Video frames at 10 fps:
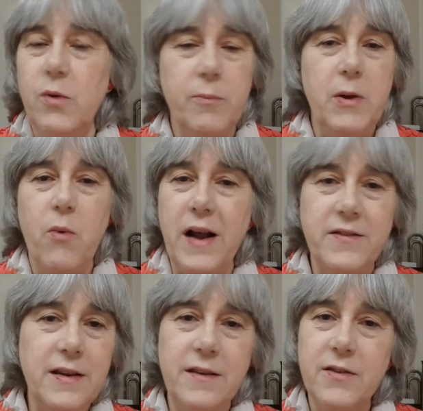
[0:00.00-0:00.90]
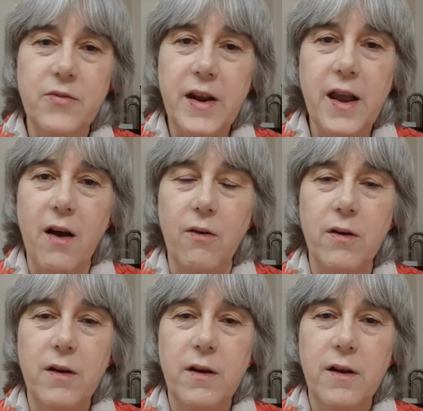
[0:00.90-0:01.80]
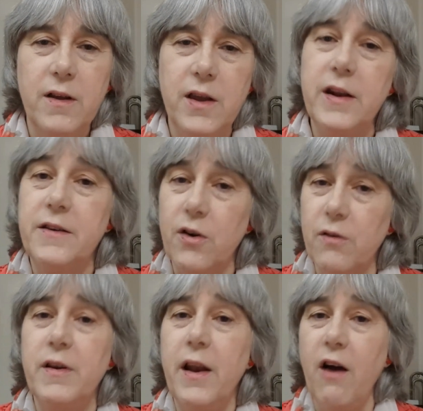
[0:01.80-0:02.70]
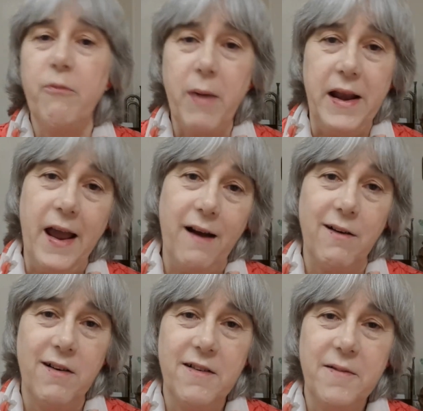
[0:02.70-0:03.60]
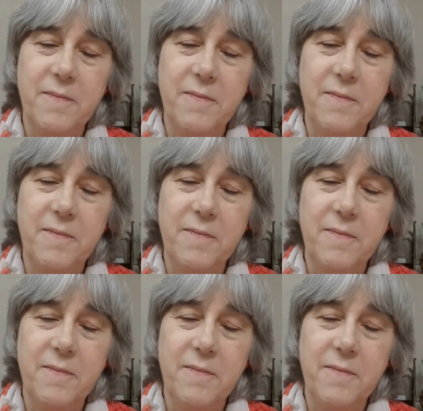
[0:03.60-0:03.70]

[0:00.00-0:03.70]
You wouldn't be watching this video. You'd have turned it off by now.